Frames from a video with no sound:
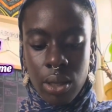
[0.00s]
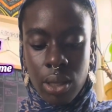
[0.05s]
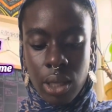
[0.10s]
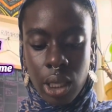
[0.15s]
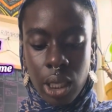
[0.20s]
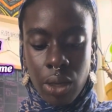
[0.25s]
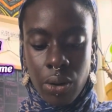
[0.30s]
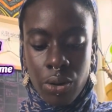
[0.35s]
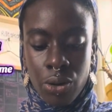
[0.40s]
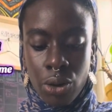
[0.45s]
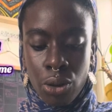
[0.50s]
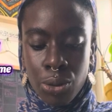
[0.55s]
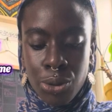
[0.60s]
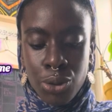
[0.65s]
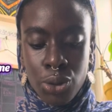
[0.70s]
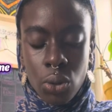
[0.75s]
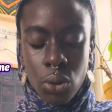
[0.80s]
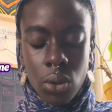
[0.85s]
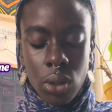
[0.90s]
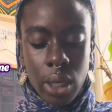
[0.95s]
There are no
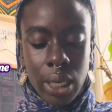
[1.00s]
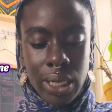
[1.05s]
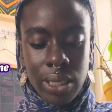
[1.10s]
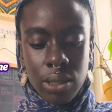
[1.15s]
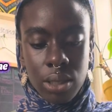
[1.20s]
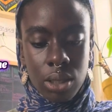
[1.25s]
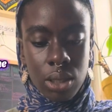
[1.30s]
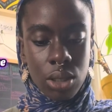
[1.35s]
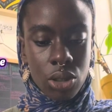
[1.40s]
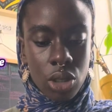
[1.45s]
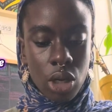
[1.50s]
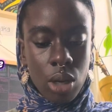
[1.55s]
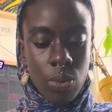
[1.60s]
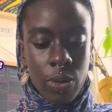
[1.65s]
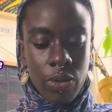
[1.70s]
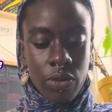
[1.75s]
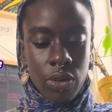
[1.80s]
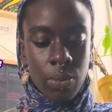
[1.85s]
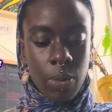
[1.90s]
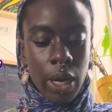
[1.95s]
shortcuts to the top
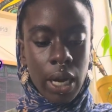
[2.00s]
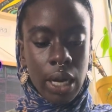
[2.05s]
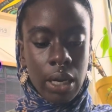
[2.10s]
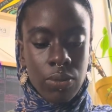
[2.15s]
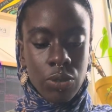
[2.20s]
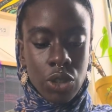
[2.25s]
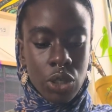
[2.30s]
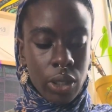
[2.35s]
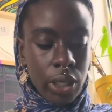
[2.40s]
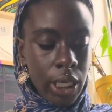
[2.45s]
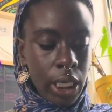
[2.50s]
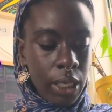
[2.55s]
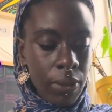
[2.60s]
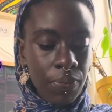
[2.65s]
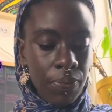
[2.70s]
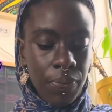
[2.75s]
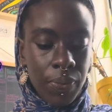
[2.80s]
of the palm tree.